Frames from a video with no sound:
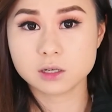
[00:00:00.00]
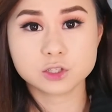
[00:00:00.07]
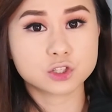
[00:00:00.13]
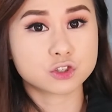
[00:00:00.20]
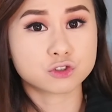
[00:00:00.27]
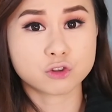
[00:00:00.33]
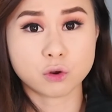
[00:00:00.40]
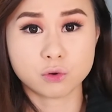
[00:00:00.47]

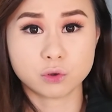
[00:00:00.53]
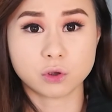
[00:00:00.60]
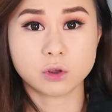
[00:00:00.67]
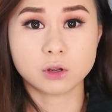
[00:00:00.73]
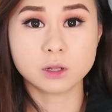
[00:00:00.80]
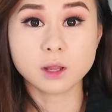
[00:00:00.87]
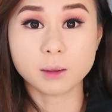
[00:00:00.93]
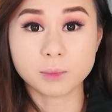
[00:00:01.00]
so
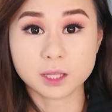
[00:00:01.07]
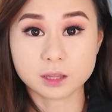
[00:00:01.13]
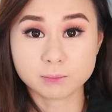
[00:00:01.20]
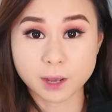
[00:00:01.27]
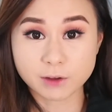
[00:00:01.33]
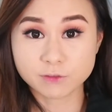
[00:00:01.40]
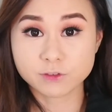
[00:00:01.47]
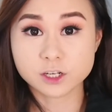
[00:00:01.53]
good. I mean,
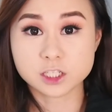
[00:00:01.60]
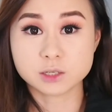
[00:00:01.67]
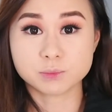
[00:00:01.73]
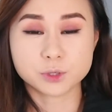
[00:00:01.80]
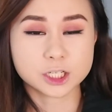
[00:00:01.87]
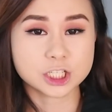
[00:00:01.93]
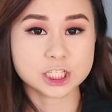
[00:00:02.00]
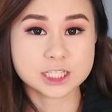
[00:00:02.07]
my first
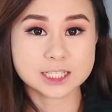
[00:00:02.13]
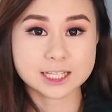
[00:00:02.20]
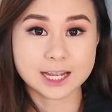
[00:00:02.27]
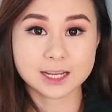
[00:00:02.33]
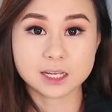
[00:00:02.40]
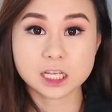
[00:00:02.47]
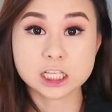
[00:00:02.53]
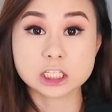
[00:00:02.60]
impression is
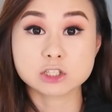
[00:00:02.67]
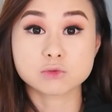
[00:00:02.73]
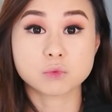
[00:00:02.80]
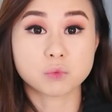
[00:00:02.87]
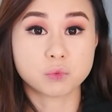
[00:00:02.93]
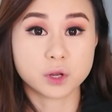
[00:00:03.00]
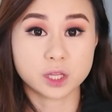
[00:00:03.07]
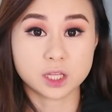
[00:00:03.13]
that it's
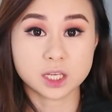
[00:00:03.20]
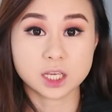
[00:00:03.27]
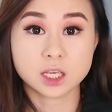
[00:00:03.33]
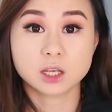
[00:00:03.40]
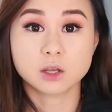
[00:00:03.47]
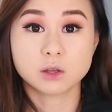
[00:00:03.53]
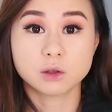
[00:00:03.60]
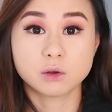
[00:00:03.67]

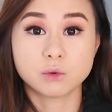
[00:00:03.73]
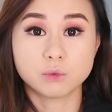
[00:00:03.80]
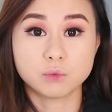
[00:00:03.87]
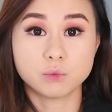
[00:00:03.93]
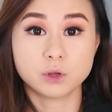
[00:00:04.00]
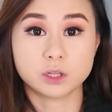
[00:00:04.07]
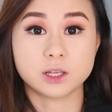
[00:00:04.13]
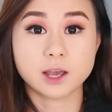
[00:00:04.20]
really
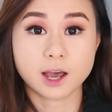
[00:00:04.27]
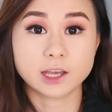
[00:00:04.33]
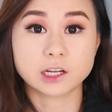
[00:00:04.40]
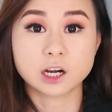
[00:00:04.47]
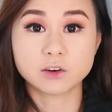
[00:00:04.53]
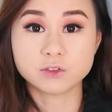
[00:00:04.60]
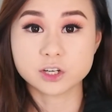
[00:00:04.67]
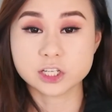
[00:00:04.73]
high
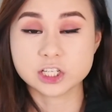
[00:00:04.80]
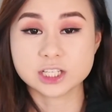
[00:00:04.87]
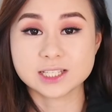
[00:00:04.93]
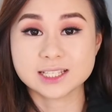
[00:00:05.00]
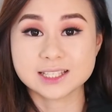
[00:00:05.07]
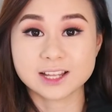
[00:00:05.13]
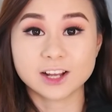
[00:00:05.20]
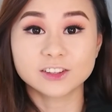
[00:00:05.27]
coverage.
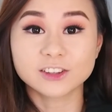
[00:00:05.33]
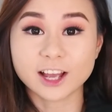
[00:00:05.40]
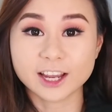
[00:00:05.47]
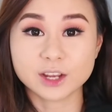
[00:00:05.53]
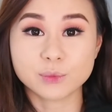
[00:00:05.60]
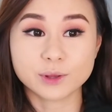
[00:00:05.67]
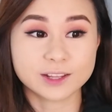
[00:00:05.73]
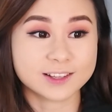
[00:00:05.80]
It's not
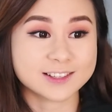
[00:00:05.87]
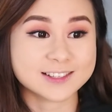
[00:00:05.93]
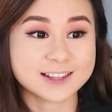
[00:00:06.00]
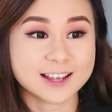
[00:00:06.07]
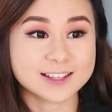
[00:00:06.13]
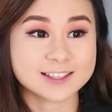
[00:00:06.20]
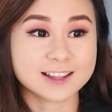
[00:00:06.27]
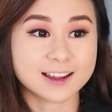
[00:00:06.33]
lying when it
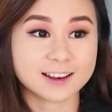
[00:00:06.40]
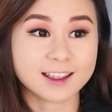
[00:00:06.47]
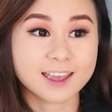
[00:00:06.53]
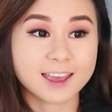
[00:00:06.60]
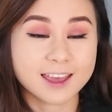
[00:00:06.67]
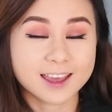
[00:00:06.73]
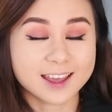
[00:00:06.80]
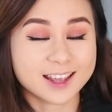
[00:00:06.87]
says that
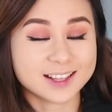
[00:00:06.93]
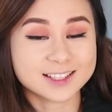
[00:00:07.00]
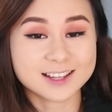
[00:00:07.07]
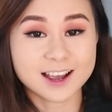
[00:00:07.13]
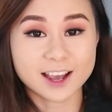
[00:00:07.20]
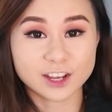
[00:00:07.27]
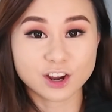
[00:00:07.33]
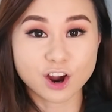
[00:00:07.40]
it's
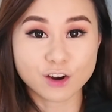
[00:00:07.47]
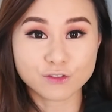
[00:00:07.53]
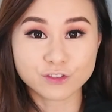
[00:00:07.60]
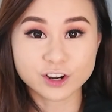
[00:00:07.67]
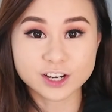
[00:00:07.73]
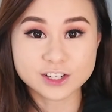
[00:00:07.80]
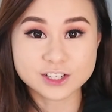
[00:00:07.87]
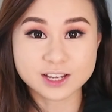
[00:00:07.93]
high
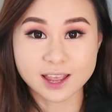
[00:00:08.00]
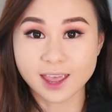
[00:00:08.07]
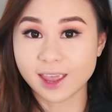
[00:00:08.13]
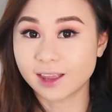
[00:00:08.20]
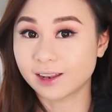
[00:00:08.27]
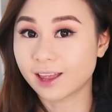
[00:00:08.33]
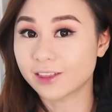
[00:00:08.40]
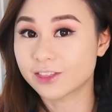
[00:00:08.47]
coverage,
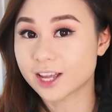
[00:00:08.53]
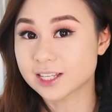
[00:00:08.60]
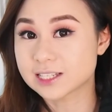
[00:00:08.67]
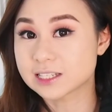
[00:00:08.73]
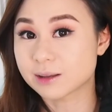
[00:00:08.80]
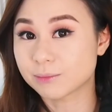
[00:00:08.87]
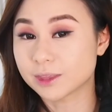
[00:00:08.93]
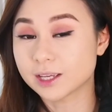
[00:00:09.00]
and that's
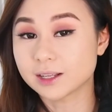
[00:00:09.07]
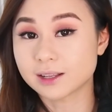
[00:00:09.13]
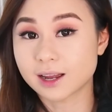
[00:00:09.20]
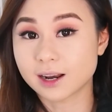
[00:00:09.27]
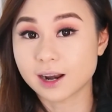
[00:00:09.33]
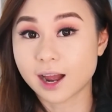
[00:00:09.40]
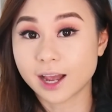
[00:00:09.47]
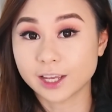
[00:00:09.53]
something
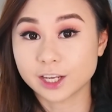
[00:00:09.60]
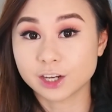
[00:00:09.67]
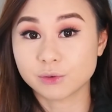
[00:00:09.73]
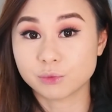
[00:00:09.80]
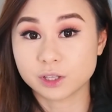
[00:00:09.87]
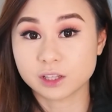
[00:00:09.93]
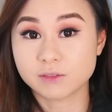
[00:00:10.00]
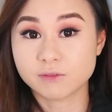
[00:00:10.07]
that I can
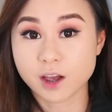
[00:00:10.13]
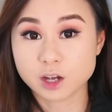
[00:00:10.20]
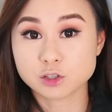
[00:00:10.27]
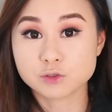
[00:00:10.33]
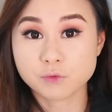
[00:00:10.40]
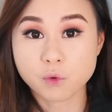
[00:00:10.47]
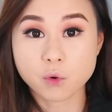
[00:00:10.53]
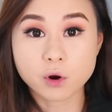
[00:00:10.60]
really vouch
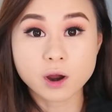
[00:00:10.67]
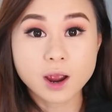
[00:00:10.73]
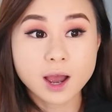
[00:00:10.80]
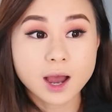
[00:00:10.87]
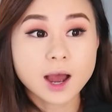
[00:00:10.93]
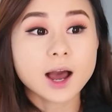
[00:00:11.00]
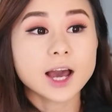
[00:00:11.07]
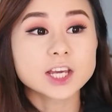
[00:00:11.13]
for.
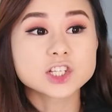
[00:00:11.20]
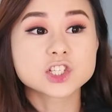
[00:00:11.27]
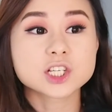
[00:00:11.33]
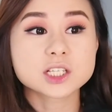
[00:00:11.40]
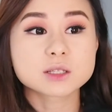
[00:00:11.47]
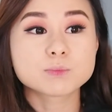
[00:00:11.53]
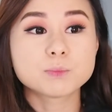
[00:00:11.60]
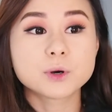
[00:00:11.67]
I
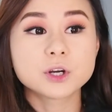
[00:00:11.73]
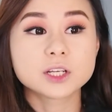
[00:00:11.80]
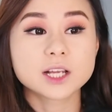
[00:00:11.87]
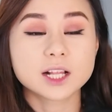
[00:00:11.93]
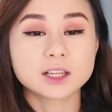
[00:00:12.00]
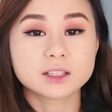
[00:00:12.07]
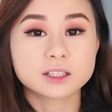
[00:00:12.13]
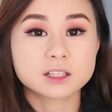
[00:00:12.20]
just put
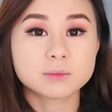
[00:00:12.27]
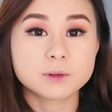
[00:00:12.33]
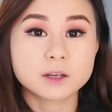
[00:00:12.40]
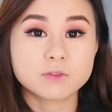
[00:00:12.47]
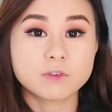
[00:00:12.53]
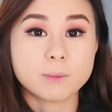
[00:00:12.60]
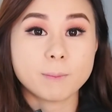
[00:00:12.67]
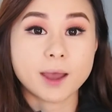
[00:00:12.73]
a little
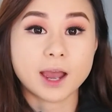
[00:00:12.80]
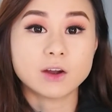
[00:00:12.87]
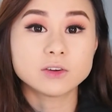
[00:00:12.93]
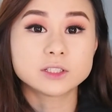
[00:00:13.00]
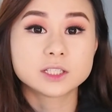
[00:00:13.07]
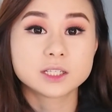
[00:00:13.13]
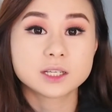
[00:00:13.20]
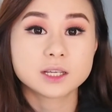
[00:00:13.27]
bit of amount